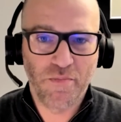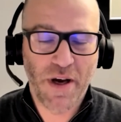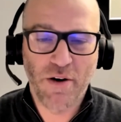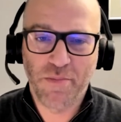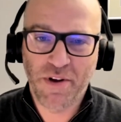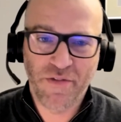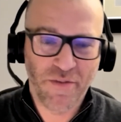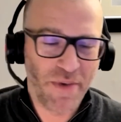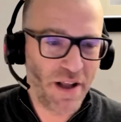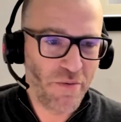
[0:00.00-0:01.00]
may not be
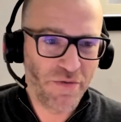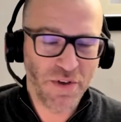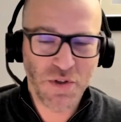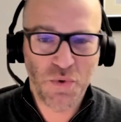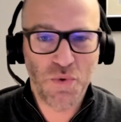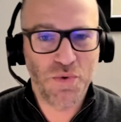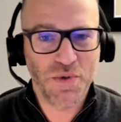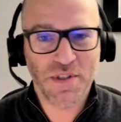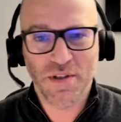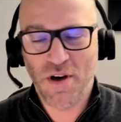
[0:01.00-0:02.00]
familiar with the
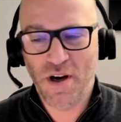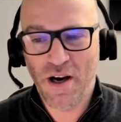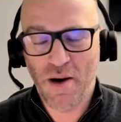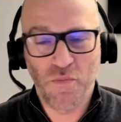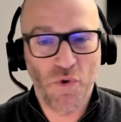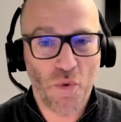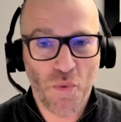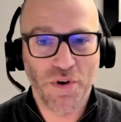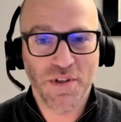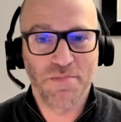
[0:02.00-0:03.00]
tools and not
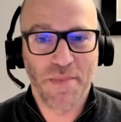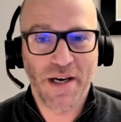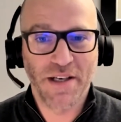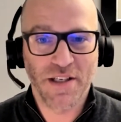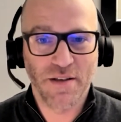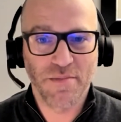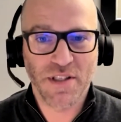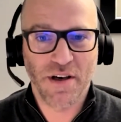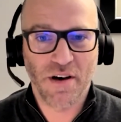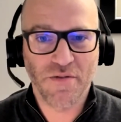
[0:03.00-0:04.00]
want to manage it
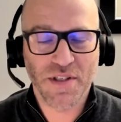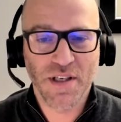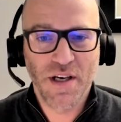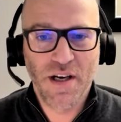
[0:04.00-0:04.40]
themselves.